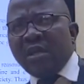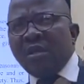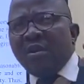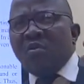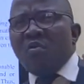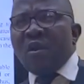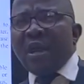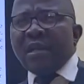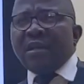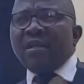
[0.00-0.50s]

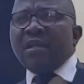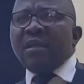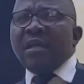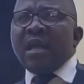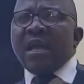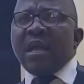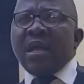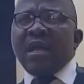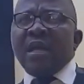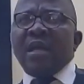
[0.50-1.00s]
when
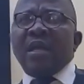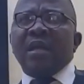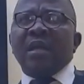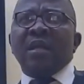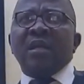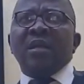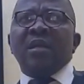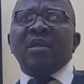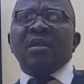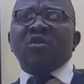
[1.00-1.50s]

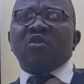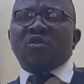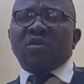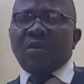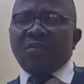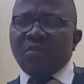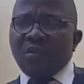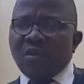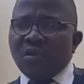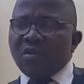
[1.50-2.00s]

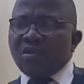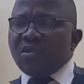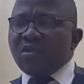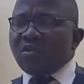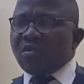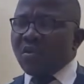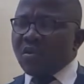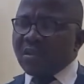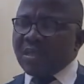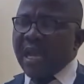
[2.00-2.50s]
some
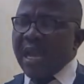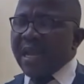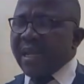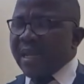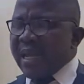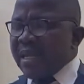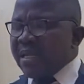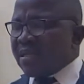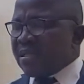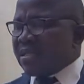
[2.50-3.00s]
youths rose
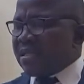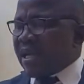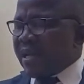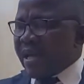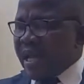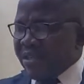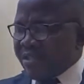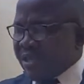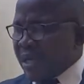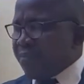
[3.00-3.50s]
against
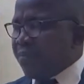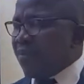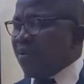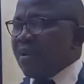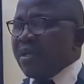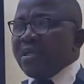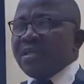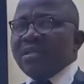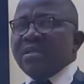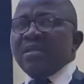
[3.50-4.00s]
Nigerian
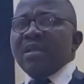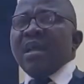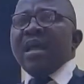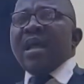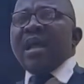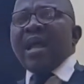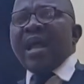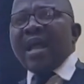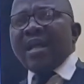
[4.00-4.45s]
police